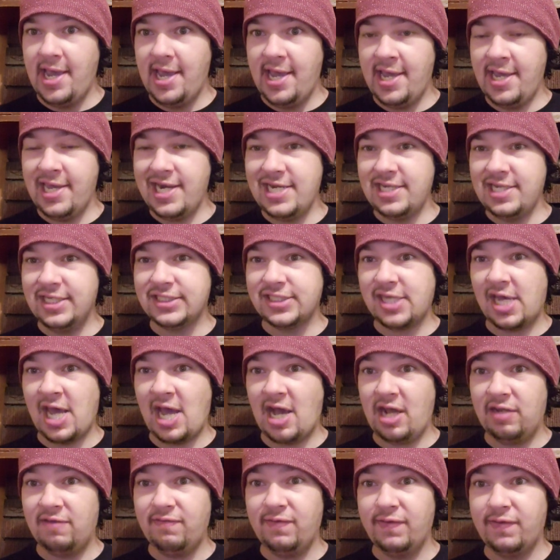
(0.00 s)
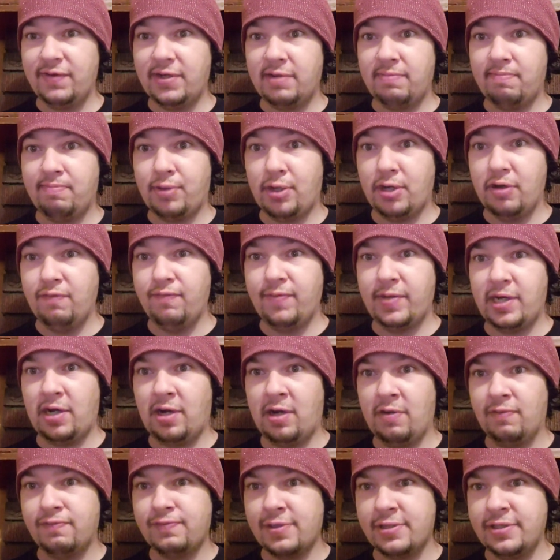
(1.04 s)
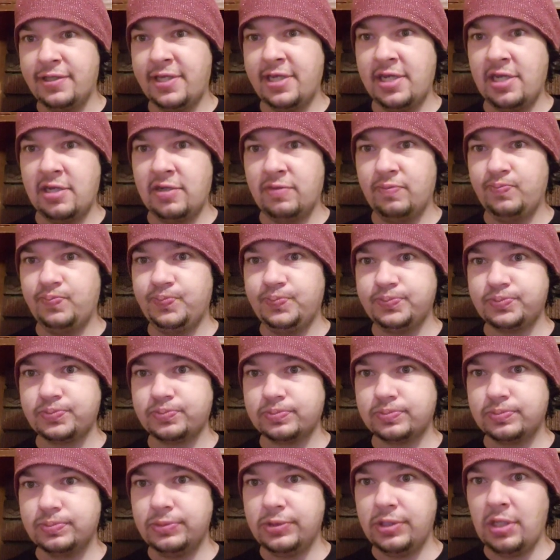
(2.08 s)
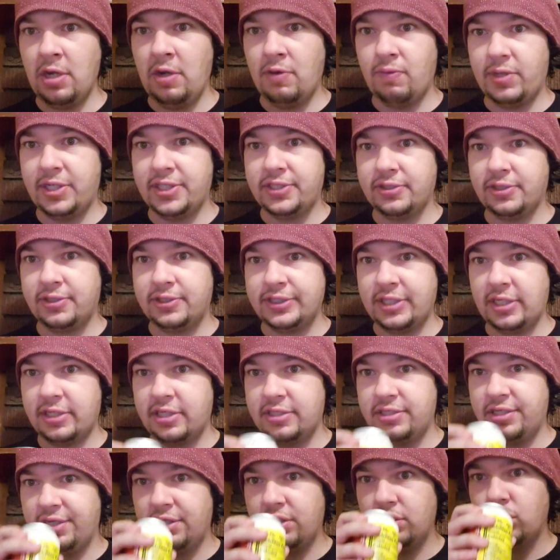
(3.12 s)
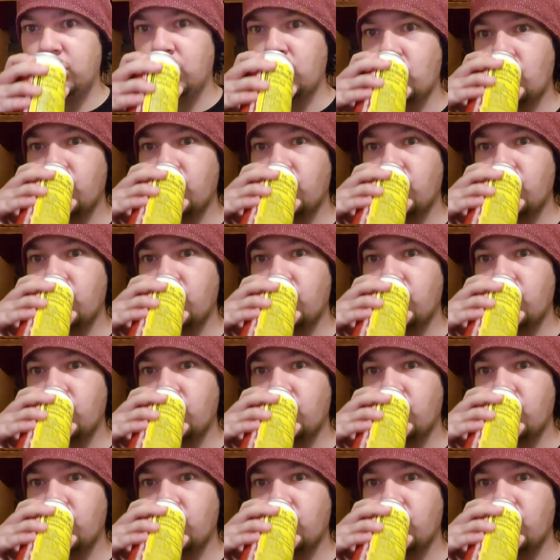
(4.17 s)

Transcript: It is a hell of an improvement over the original Sunny Tea.